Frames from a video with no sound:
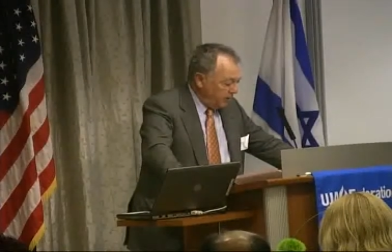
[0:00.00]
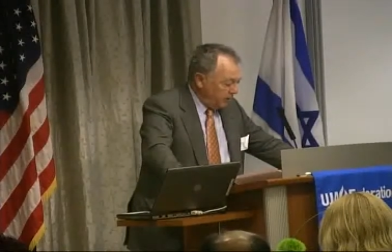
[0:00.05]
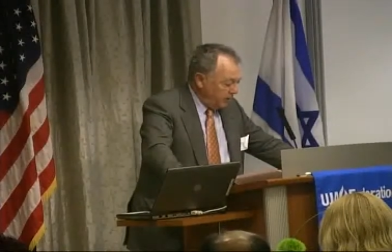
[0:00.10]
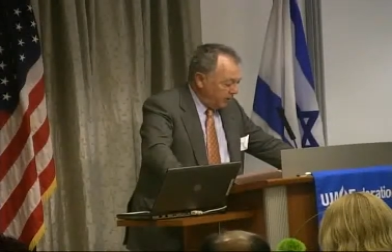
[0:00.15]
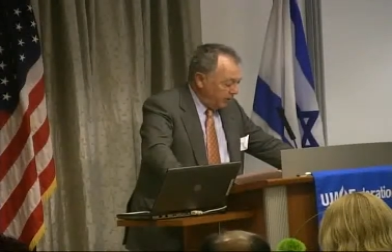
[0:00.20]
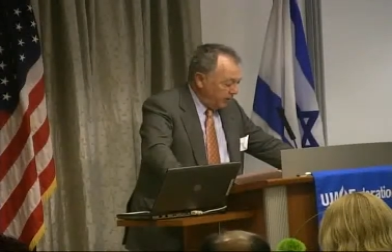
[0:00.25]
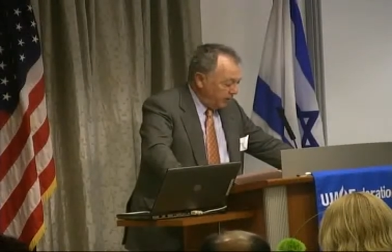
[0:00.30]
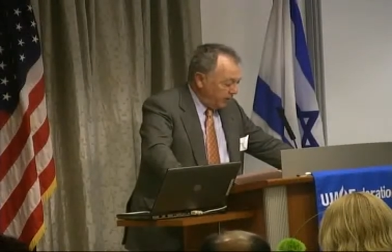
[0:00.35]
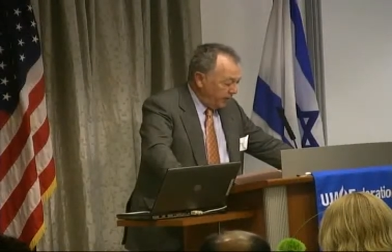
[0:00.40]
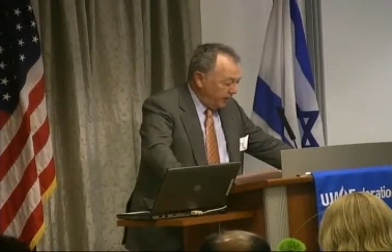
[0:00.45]

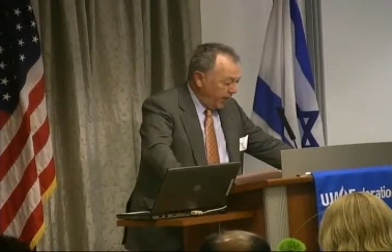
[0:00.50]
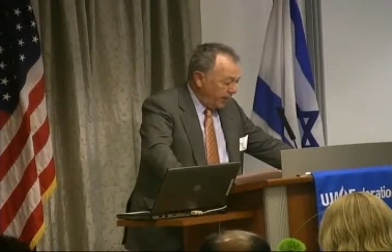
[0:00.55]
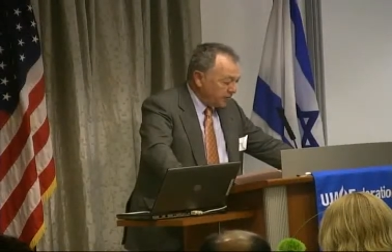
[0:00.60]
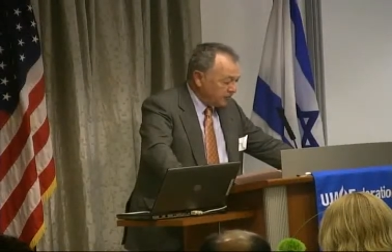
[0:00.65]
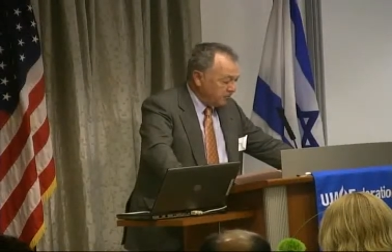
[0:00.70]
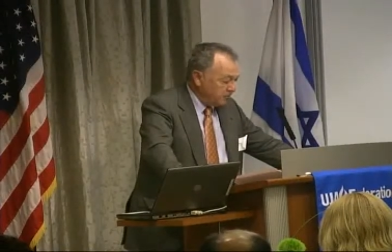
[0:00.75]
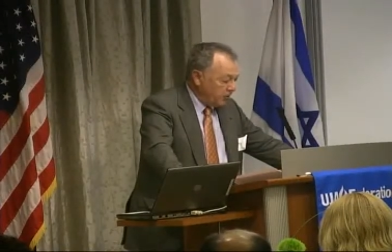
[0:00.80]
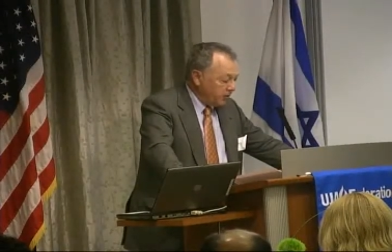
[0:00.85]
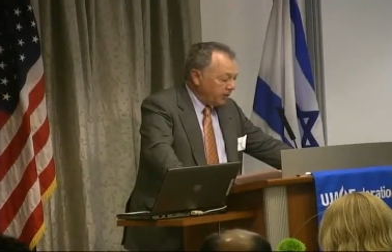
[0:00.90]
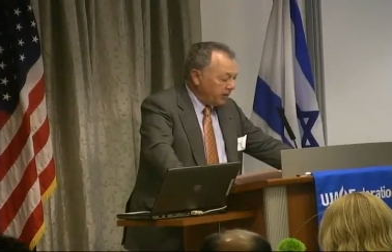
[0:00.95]
with the
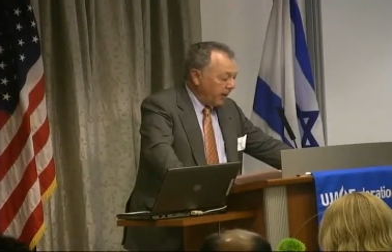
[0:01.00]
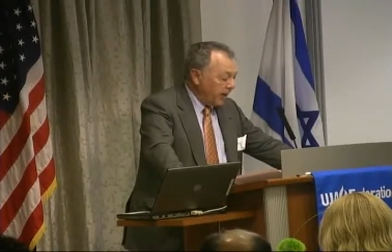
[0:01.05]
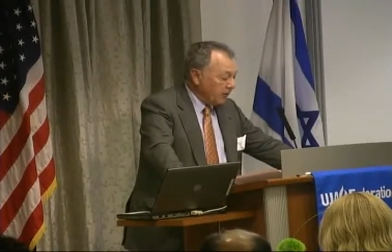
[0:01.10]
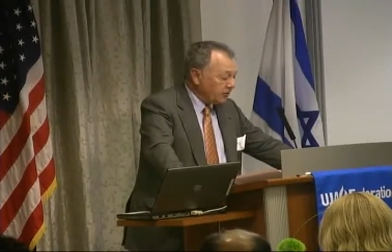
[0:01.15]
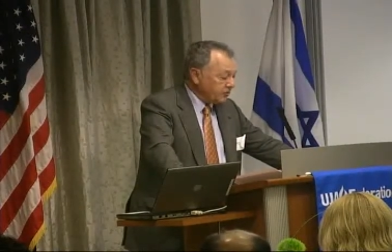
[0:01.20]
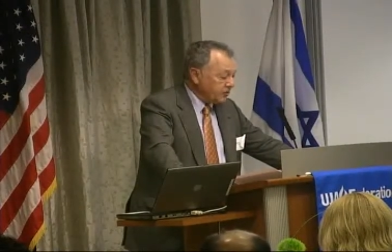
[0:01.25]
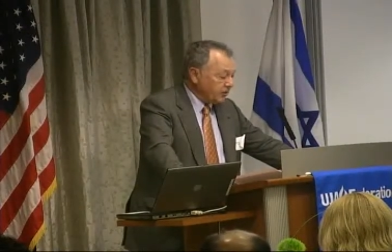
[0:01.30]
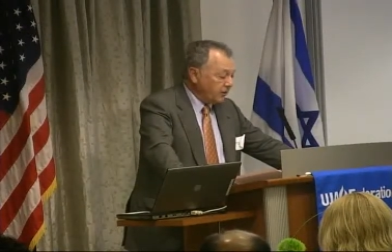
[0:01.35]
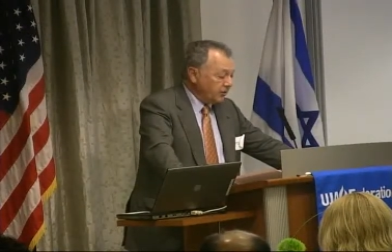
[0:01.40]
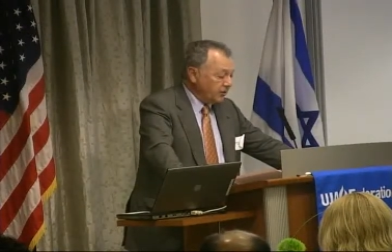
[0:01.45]
expert
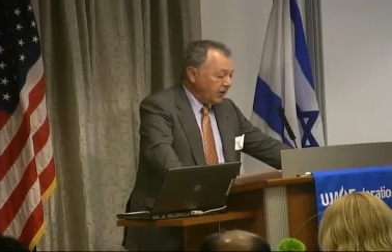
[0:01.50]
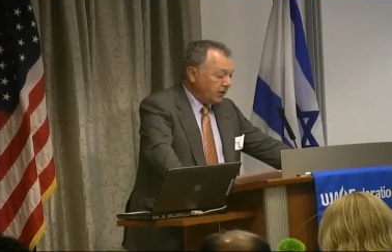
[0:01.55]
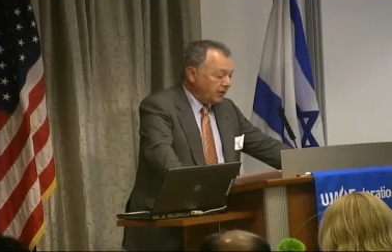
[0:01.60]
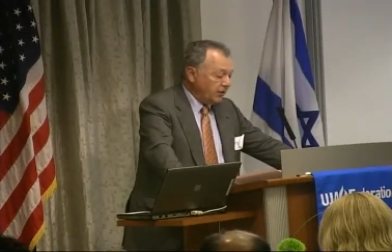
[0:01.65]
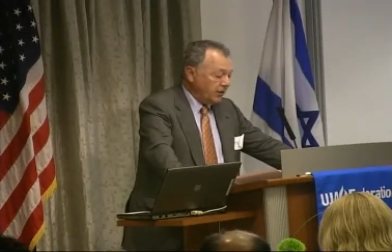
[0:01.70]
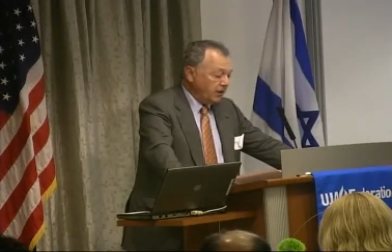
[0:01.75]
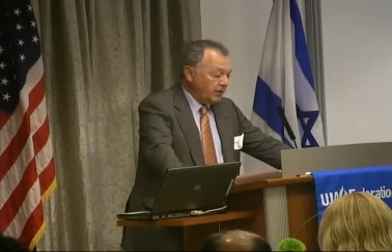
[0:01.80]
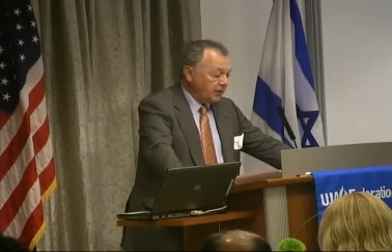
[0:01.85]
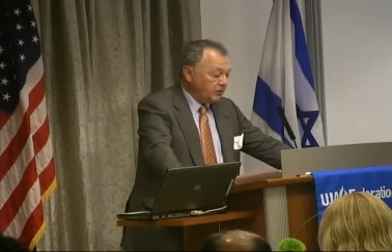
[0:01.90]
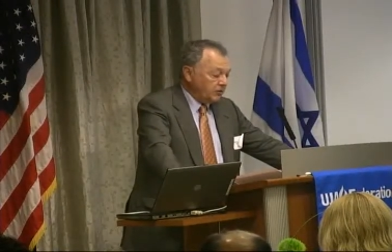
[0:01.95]
counseling they
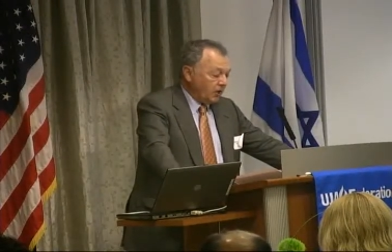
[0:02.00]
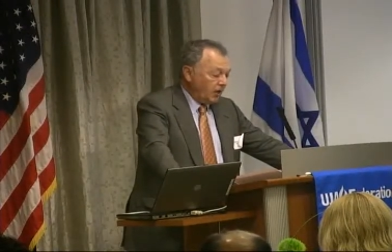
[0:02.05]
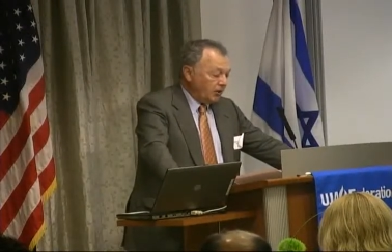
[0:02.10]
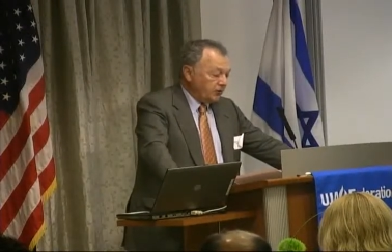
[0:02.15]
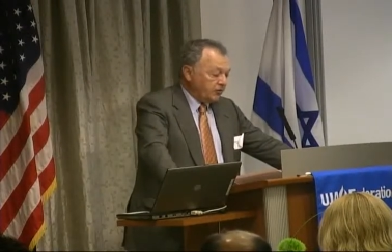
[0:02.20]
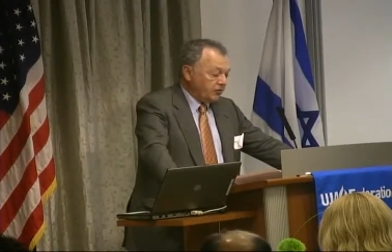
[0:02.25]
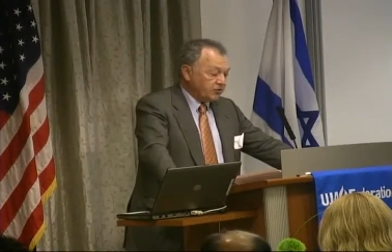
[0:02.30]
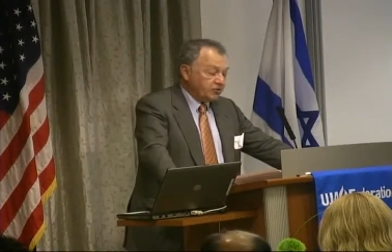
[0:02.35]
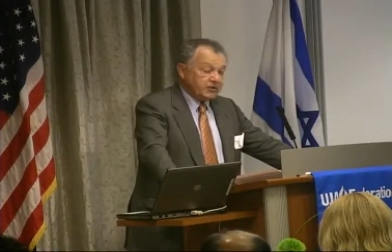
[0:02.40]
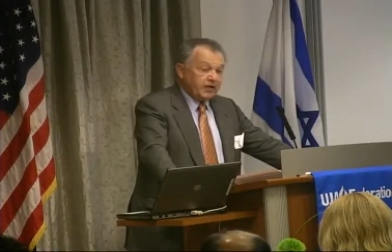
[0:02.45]
need to
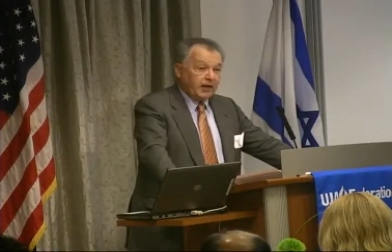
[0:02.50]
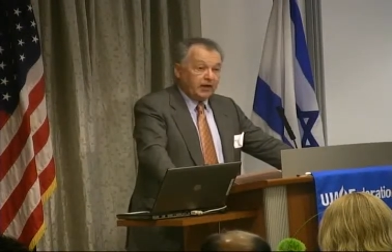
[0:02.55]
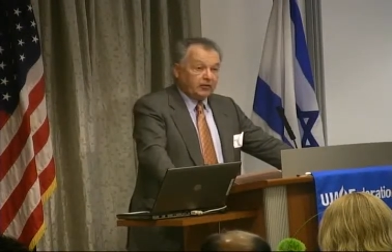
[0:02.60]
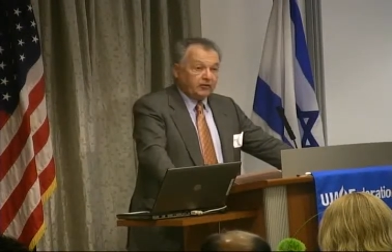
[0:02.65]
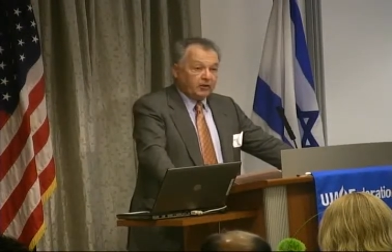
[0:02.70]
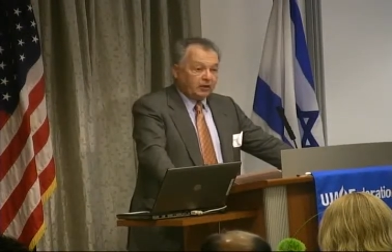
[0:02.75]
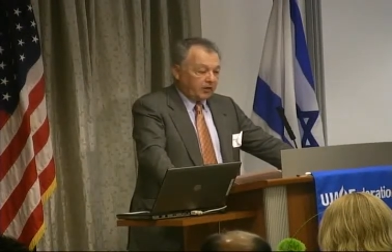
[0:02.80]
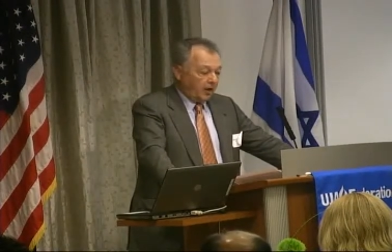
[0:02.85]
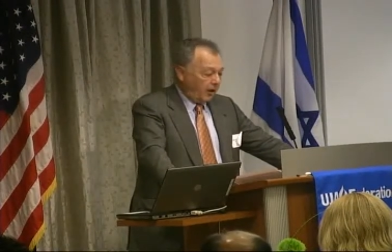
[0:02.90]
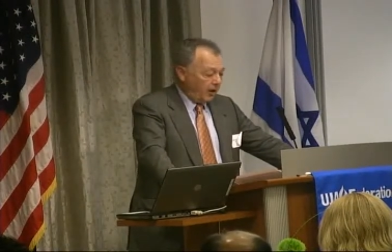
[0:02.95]
understand
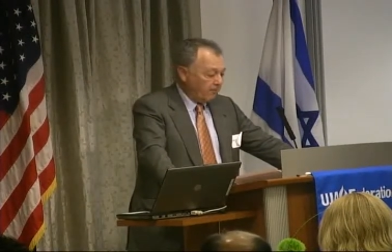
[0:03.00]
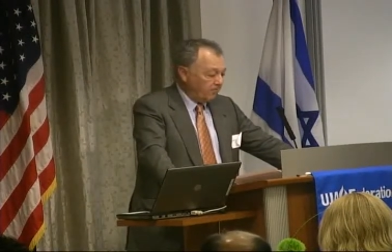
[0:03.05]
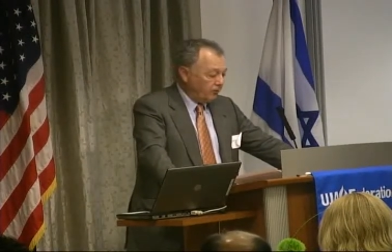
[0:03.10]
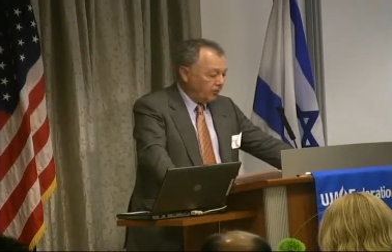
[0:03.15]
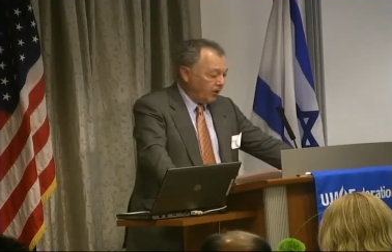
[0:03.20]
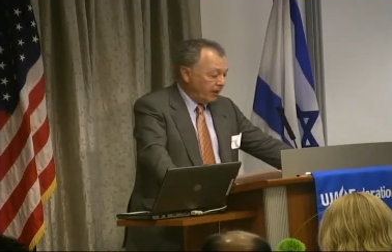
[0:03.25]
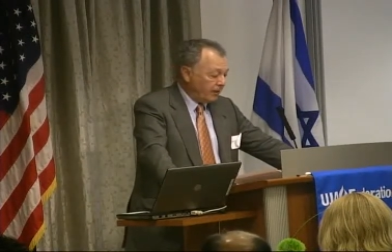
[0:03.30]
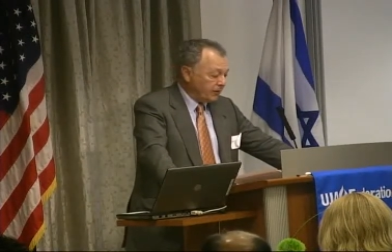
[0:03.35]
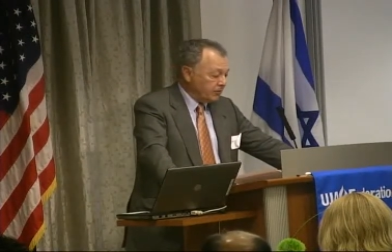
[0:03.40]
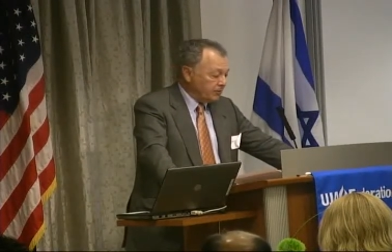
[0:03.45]
the
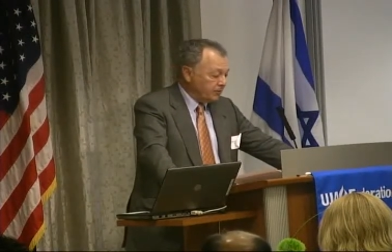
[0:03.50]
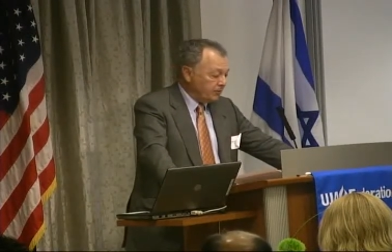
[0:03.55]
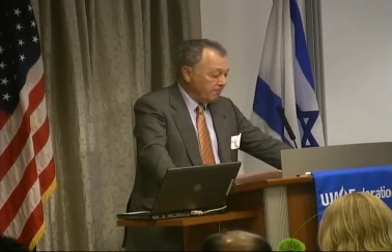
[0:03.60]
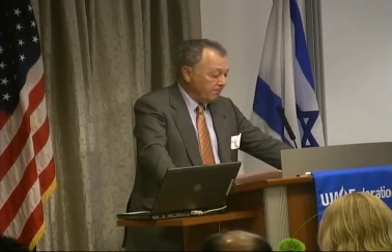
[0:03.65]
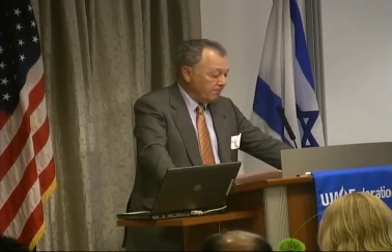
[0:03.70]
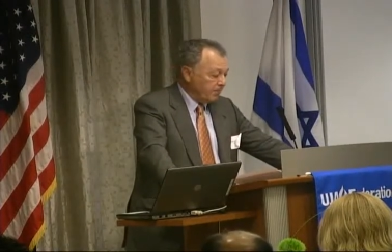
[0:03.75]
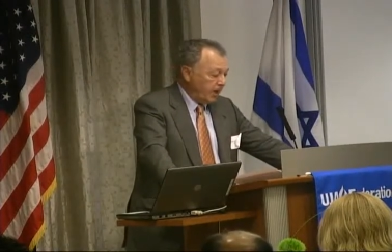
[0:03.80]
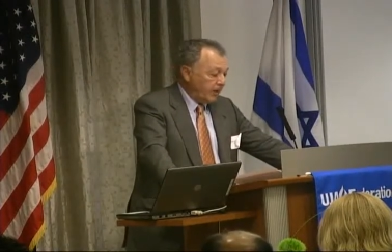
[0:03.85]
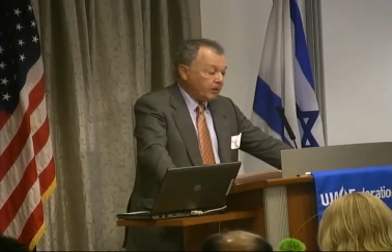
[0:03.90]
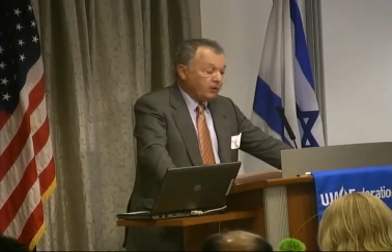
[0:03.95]
complex
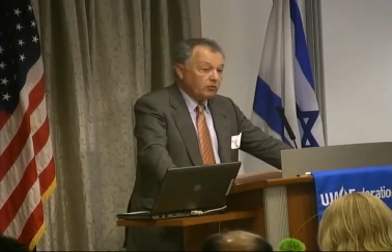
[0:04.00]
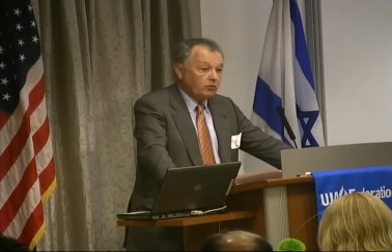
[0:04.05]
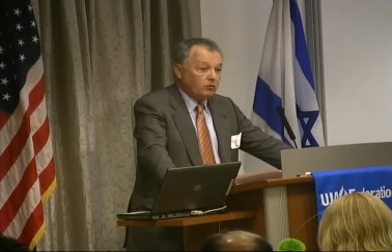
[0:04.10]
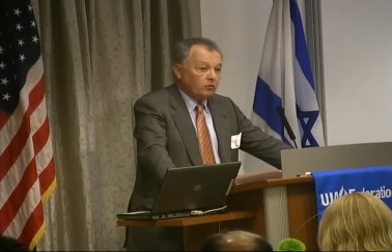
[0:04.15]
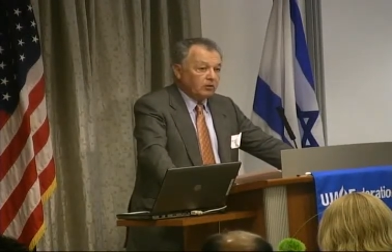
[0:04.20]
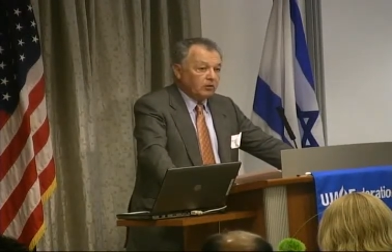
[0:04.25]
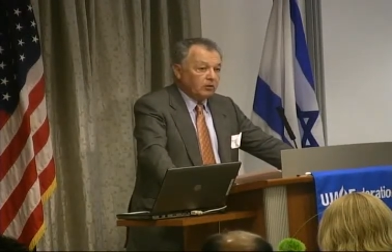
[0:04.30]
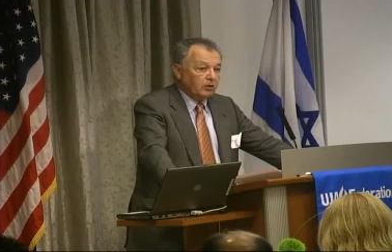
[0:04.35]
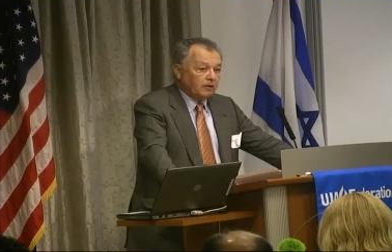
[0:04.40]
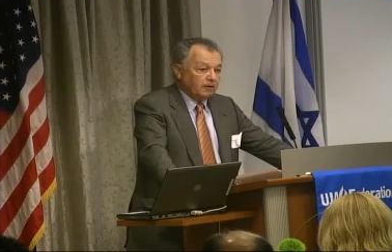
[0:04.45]
medical,